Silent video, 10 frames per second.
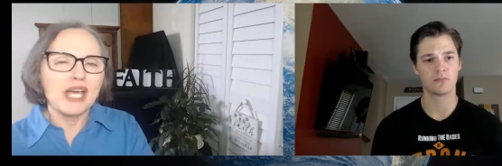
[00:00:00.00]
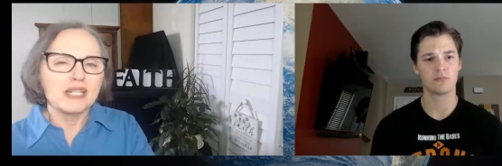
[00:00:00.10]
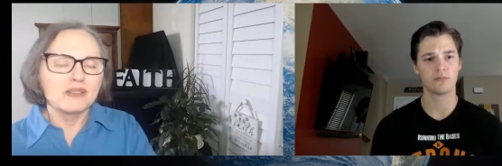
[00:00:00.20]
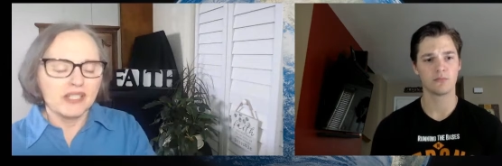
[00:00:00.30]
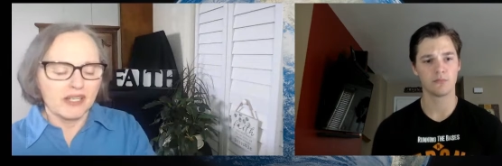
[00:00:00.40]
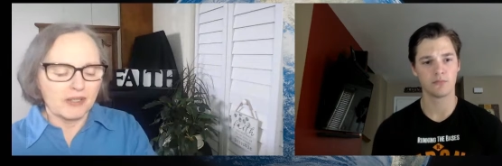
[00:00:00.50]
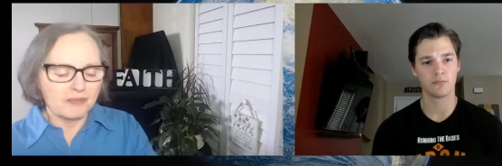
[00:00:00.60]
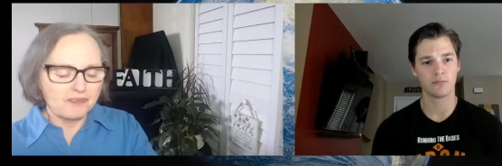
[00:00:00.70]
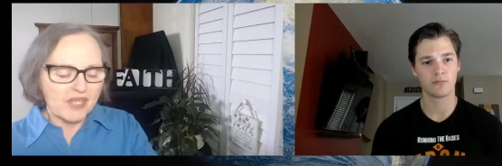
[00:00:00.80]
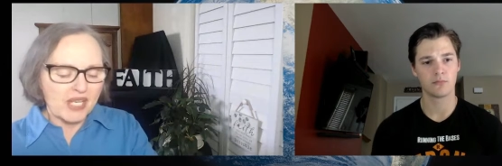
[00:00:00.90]
Speaker 1: had
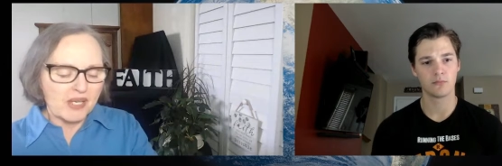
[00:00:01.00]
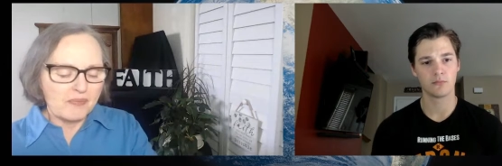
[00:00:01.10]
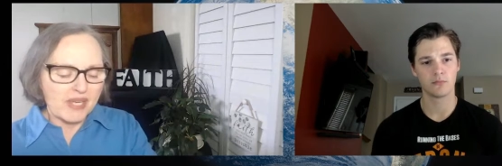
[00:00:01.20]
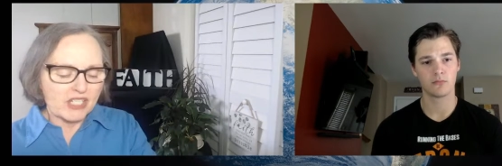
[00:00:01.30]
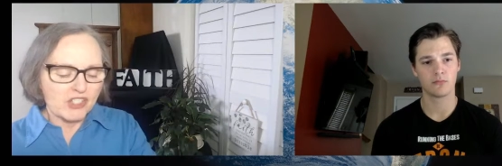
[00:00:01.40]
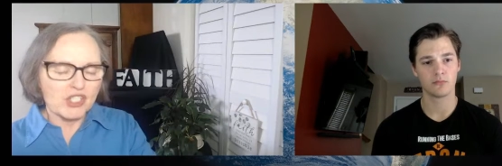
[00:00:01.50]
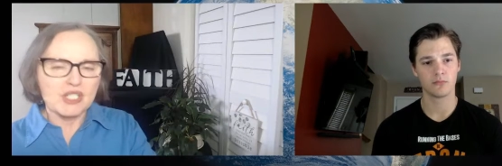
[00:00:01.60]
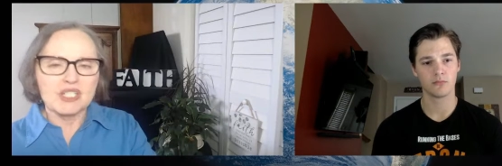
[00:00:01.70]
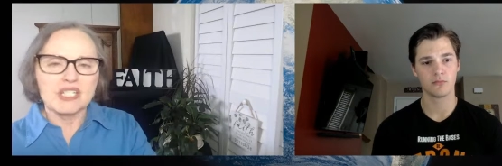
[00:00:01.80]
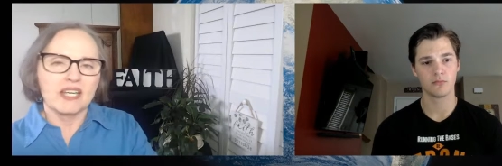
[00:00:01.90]
um,
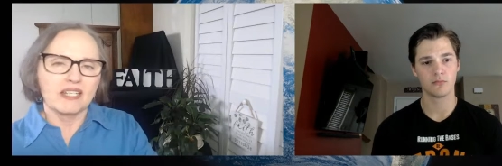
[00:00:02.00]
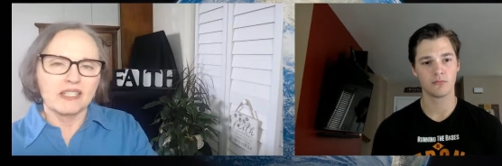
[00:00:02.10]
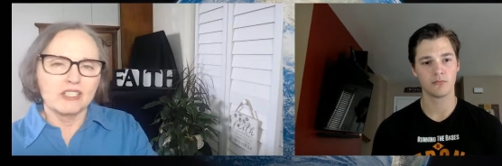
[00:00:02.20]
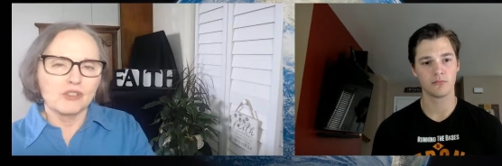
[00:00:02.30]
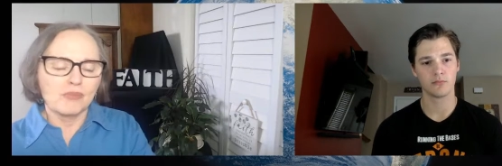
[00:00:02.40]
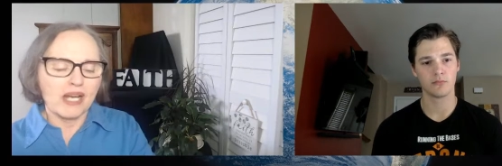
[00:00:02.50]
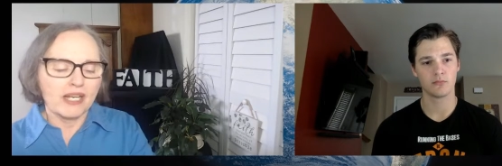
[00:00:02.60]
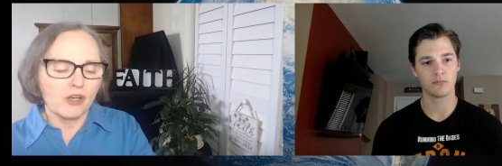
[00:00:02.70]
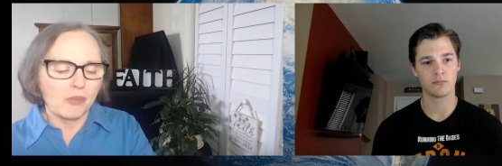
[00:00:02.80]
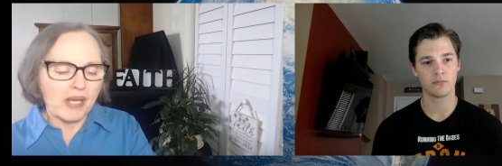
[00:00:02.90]
mentioned uh, in your
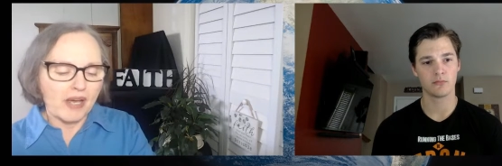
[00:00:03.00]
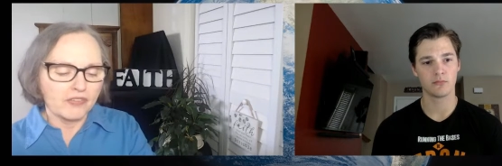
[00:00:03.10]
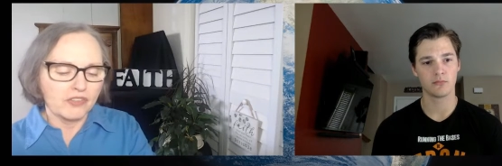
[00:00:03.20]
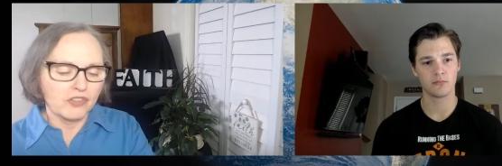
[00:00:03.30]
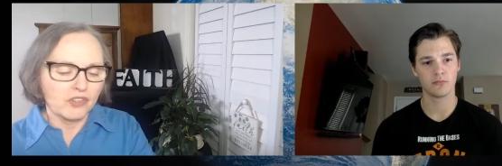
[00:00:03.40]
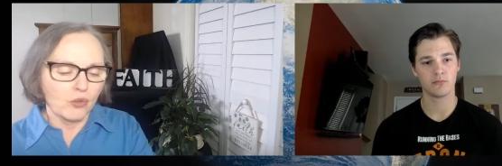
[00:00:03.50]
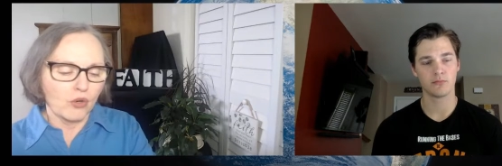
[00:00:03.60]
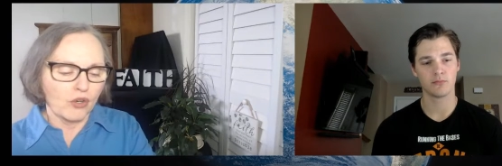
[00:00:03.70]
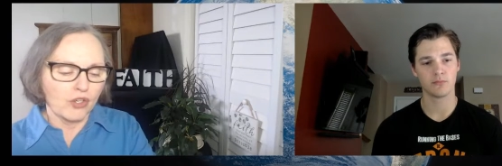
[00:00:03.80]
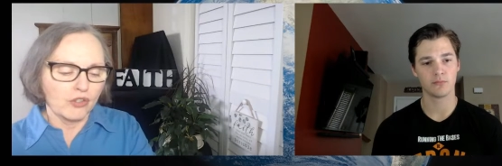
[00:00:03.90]
bio about
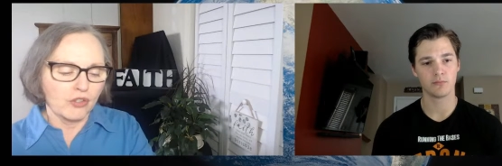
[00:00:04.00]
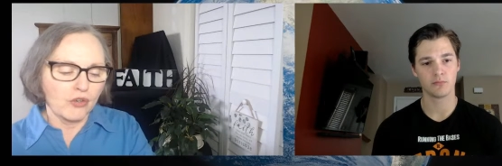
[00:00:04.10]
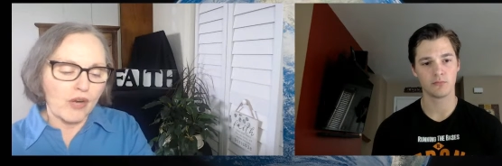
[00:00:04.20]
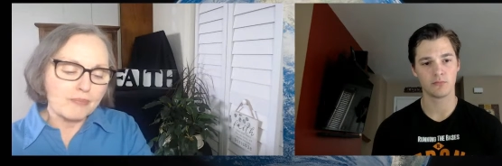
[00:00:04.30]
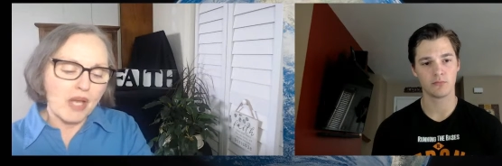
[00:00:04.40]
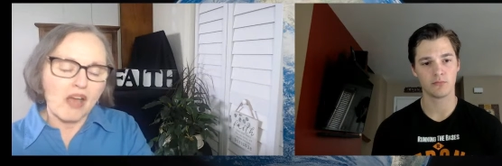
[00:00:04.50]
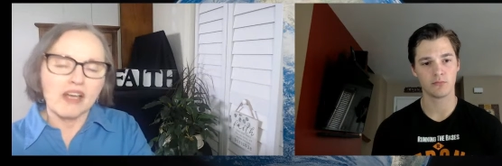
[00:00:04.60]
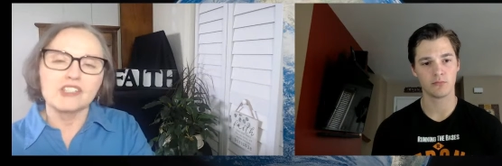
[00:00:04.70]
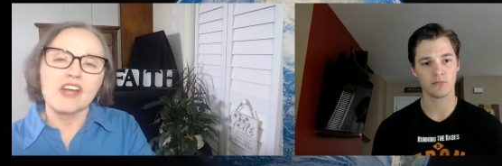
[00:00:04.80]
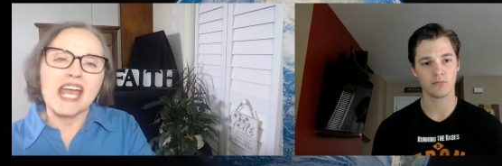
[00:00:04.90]
your your grandpa
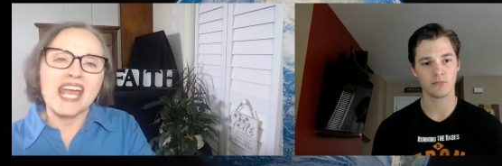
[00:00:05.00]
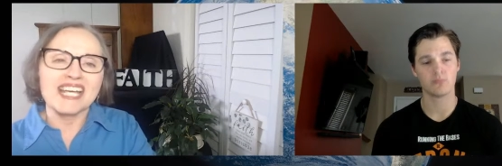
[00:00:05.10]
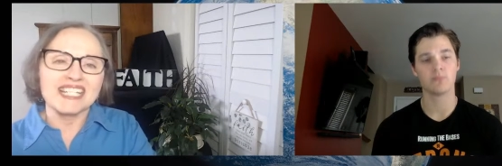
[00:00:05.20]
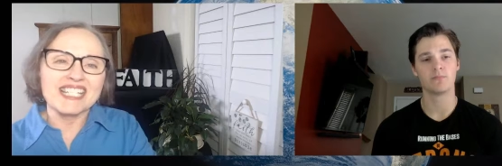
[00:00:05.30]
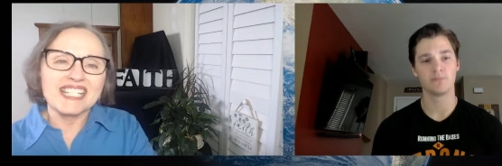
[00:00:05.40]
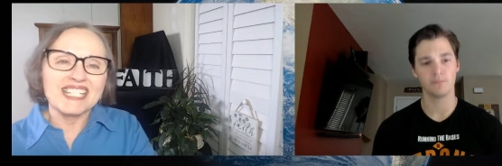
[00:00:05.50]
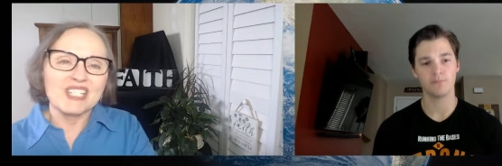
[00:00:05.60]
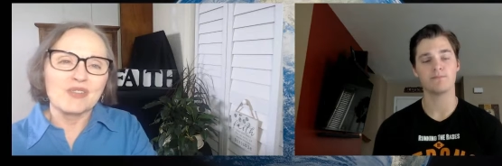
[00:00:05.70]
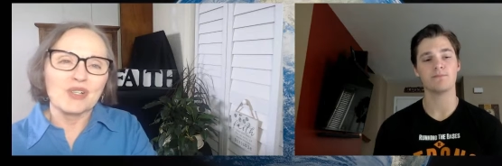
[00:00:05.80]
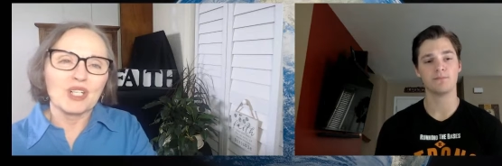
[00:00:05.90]
and your aunt.
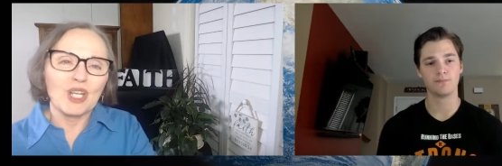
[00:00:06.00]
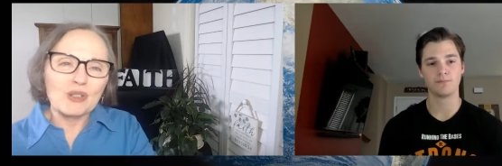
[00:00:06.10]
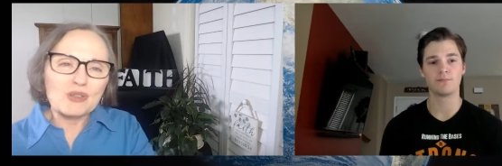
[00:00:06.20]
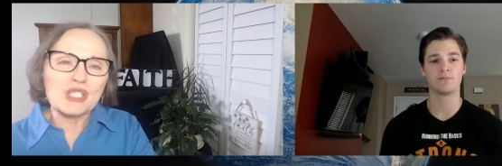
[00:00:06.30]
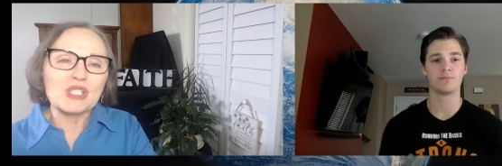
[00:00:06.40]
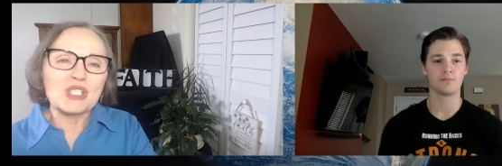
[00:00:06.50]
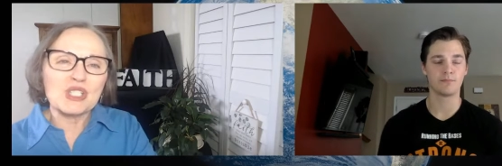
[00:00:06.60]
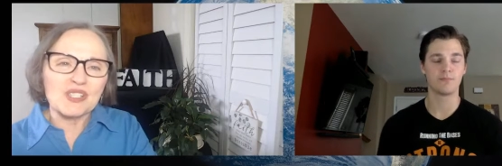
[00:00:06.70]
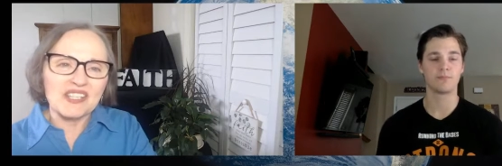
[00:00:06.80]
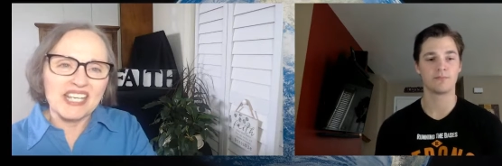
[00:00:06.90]
You mm-hmm. were closest
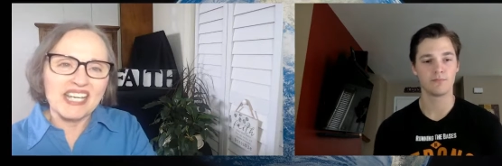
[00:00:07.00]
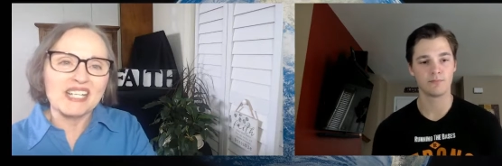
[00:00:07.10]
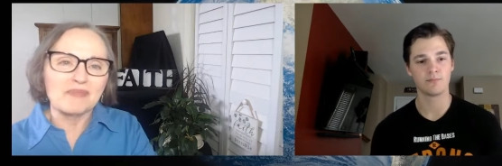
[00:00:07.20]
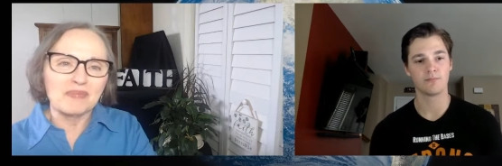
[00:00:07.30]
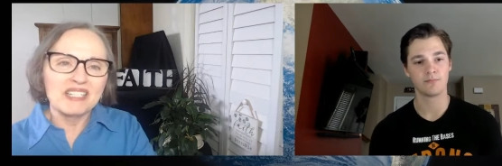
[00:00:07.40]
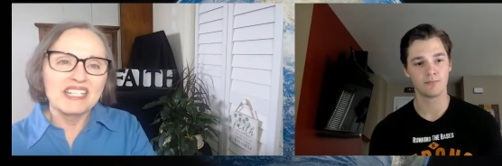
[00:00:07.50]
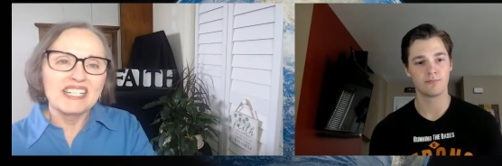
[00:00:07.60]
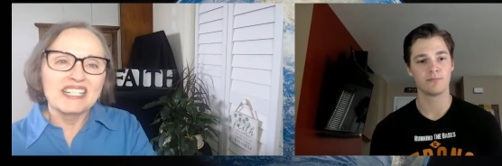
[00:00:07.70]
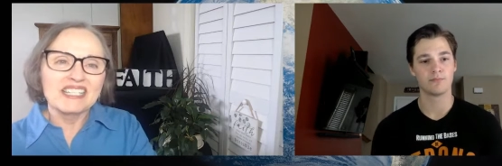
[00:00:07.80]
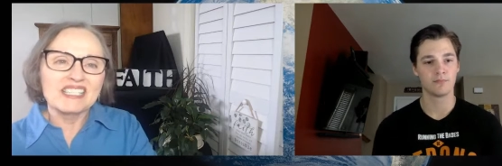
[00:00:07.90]
to them.
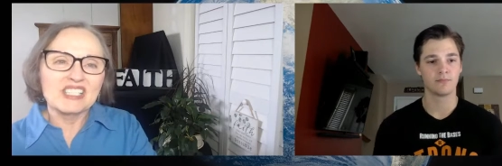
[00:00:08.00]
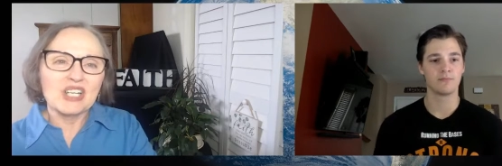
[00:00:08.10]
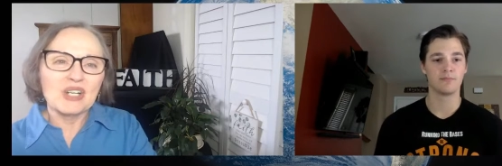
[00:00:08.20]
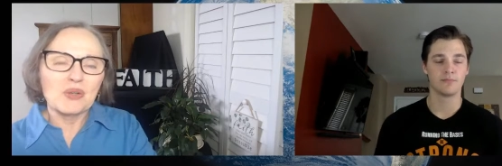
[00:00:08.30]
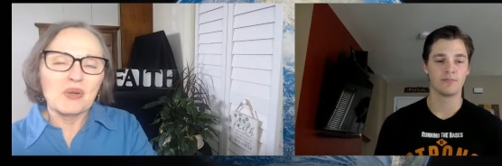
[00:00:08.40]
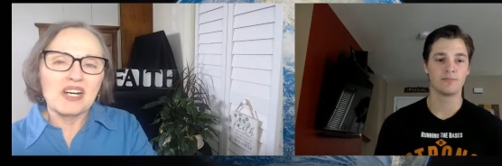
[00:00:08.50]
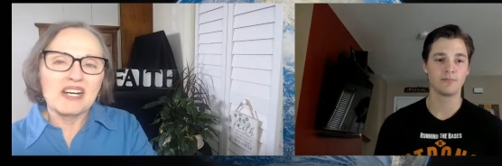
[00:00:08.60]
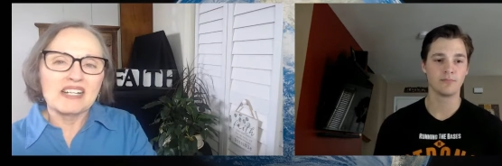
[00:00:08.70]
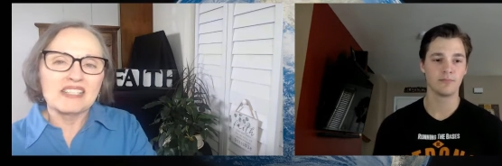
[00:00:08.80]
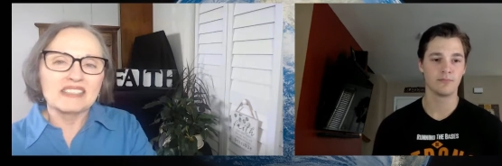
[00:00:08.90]
So
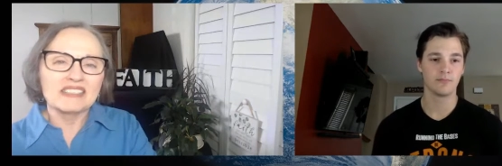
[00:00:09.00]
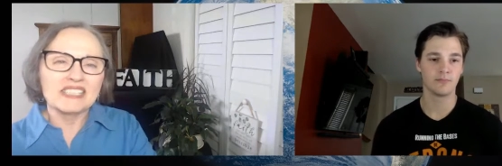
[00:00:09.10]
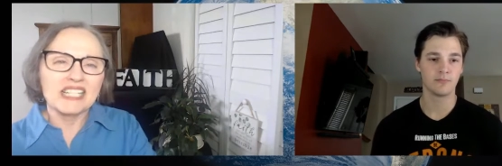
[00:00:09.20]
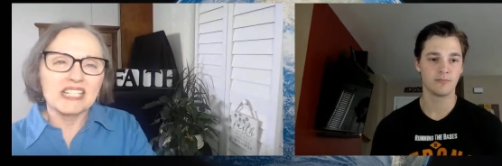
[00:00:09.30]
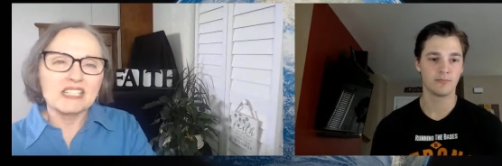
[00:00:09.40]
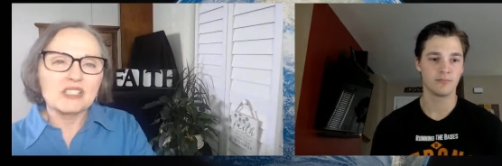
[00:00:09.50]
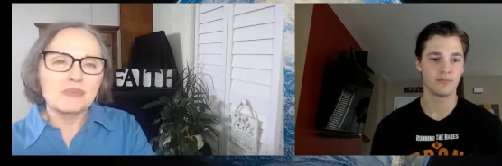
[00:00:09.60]
uh, tell us a